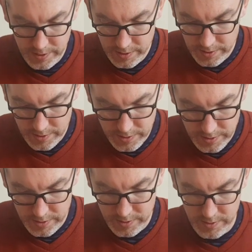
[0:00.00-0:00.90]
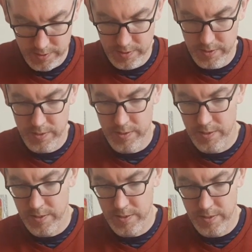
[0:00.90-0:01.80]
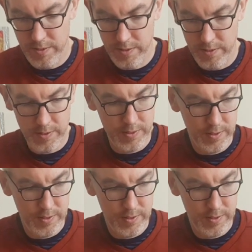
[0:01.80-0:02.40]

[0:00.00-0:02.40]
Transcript: No one is speaking in this clip.